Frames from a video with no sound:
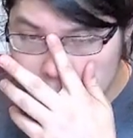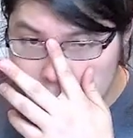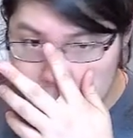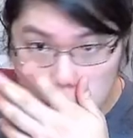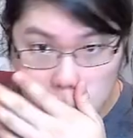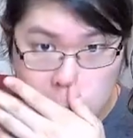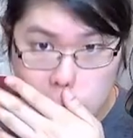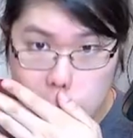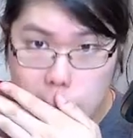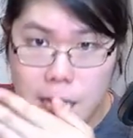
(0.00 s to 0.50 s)

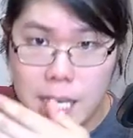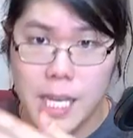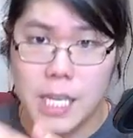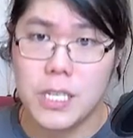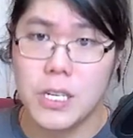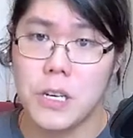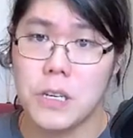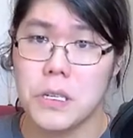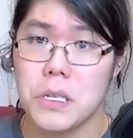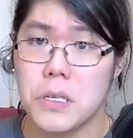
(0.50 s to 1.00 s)
JK
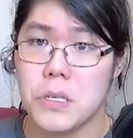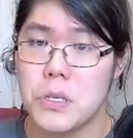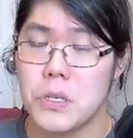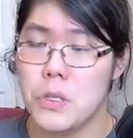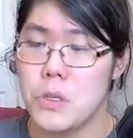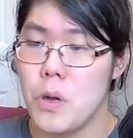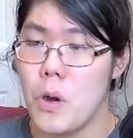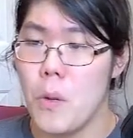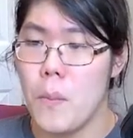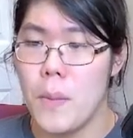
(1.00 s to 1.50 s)
charges
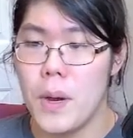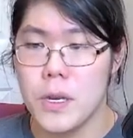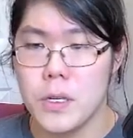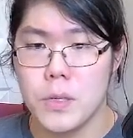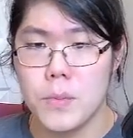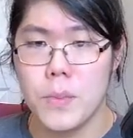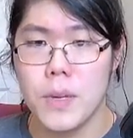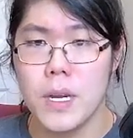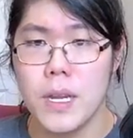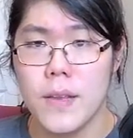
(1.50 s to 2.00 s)
so much
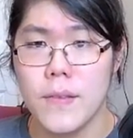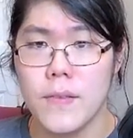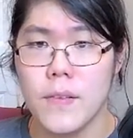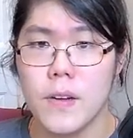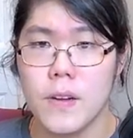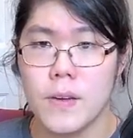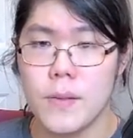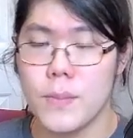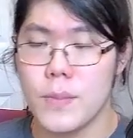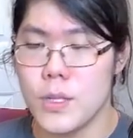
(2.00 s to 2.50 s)
money
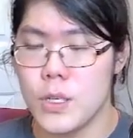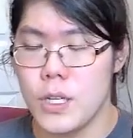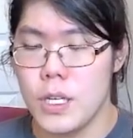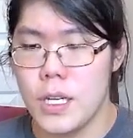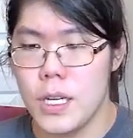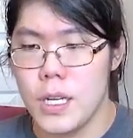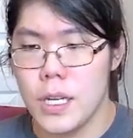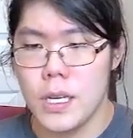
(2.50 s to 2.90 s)
for machining.